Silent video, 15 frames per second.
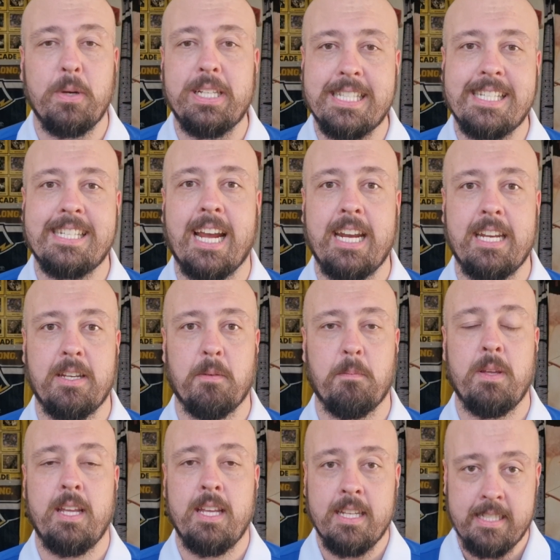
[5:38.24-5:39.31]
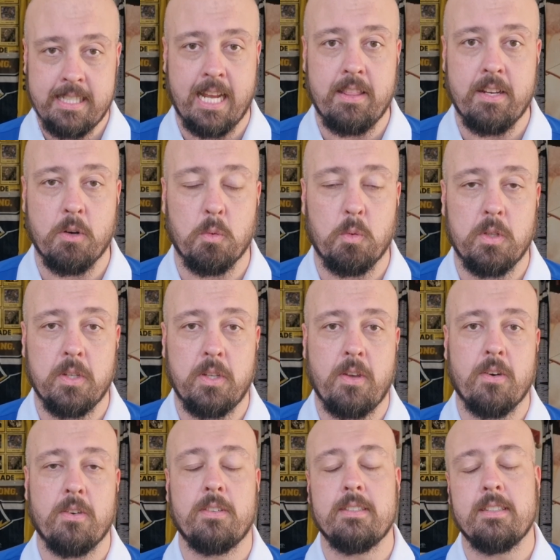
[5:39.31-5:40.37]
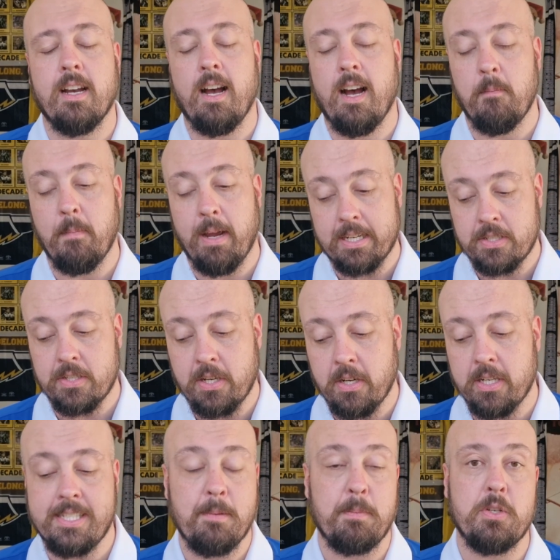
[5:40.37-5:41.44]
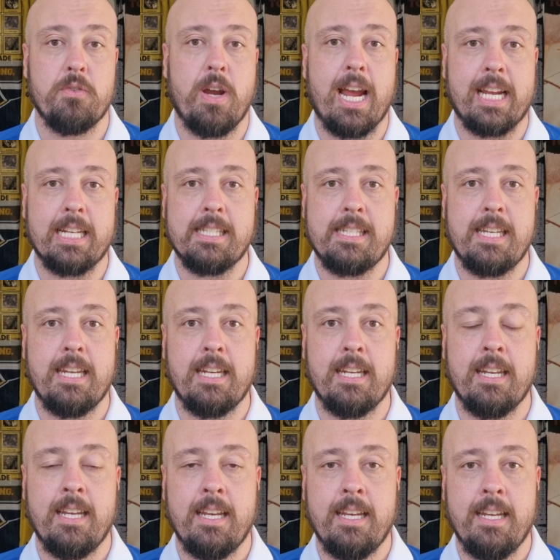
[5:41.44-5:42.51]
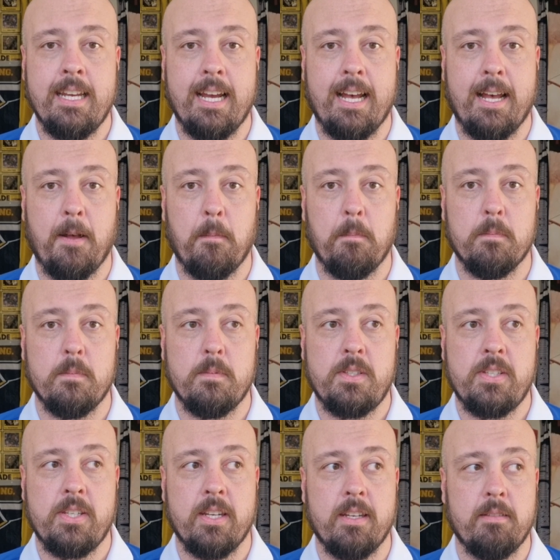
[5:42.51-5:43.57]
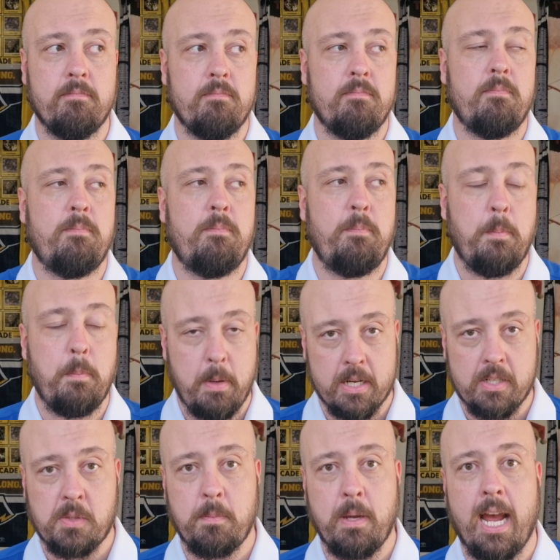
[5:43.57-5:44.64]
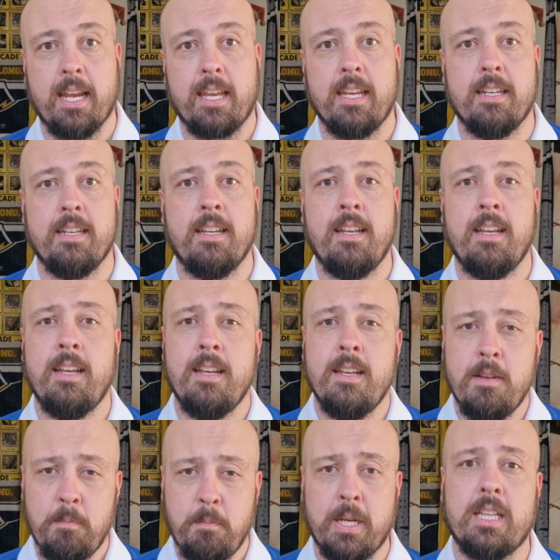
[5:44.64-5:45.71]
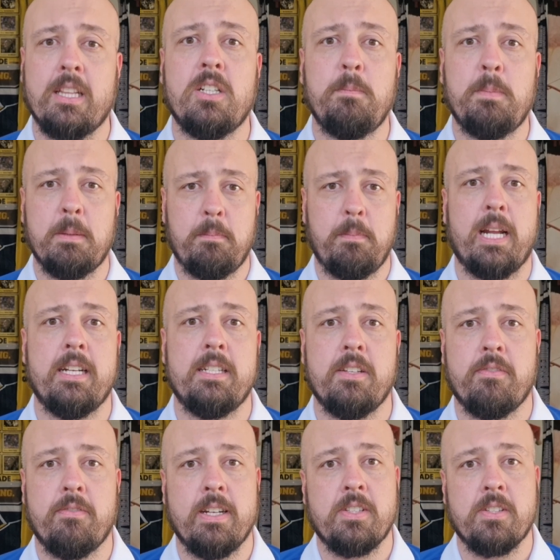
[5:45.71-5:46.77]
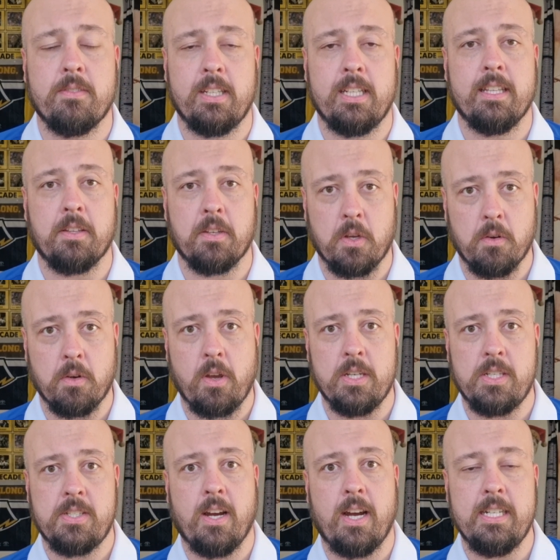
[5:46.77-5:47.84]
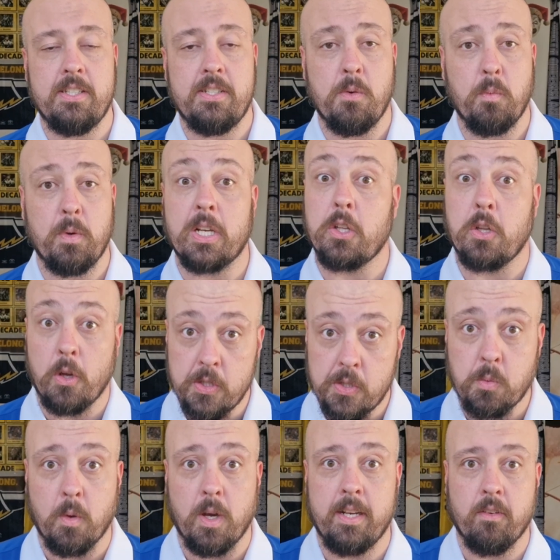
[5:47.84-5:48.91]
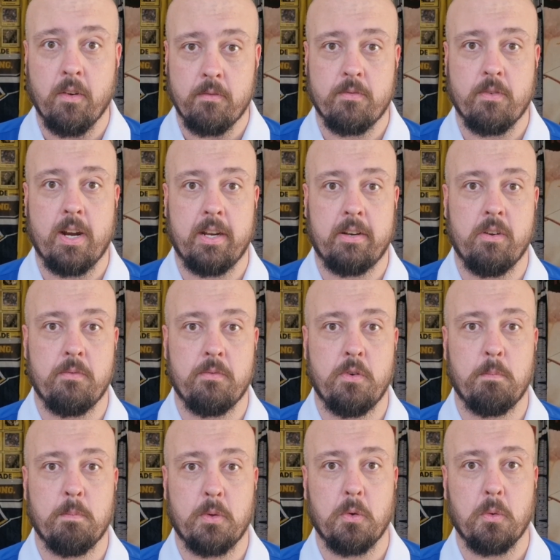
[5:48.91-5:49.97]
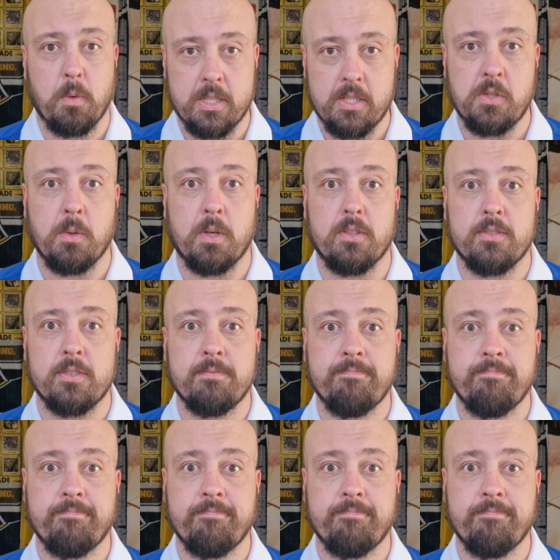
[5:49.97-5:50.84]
Stadium down there at Wollongong. I'm actually going to tip the Dragons here to bounce back and be a little bit better defensively than the Gold Coast Titans and win a close one on Friday Night Football, 1-12.